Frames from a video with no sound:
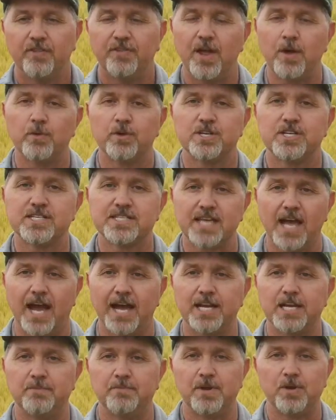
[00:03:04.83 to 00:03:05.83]
They were
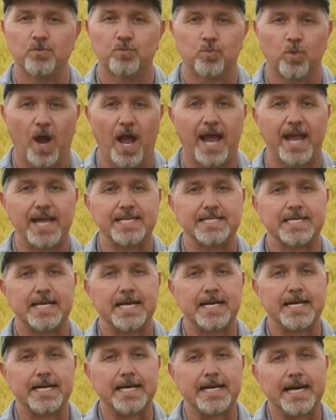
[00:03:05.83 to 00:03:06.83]
designed to be right
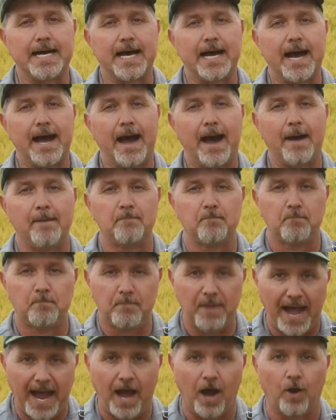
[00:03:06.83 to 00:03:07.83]

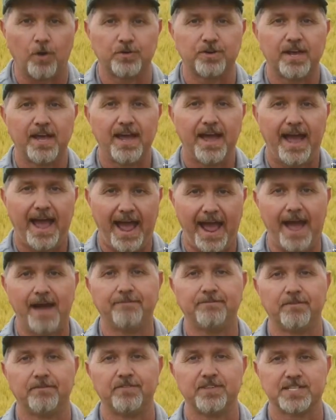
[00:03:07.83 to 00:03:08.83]
about
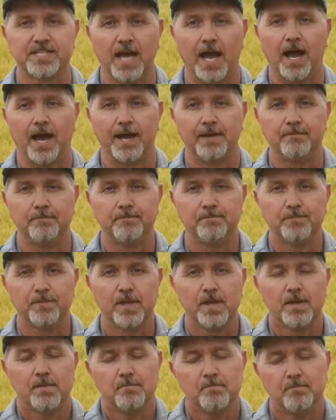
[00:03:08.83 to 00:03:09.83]
half of the time.
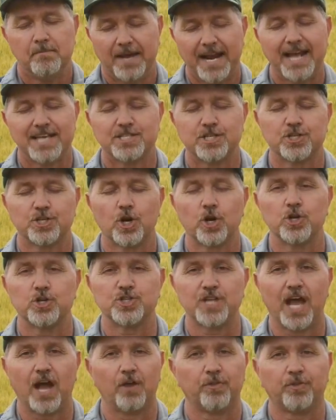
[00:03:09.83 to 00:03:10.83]
But as it
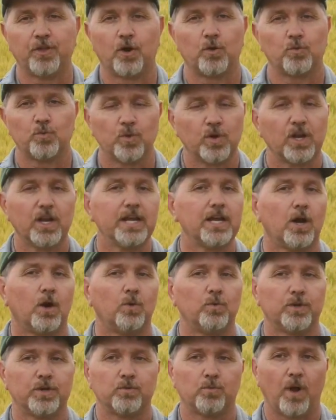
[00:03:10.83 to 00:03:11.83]
turns out, they're really
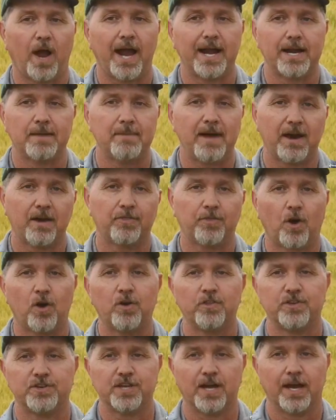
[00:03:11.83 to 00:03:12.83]
only right about
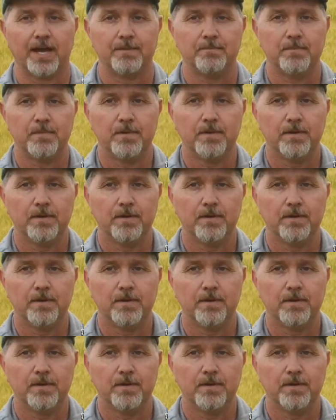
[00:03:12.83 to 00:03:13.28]
1/3 of the time.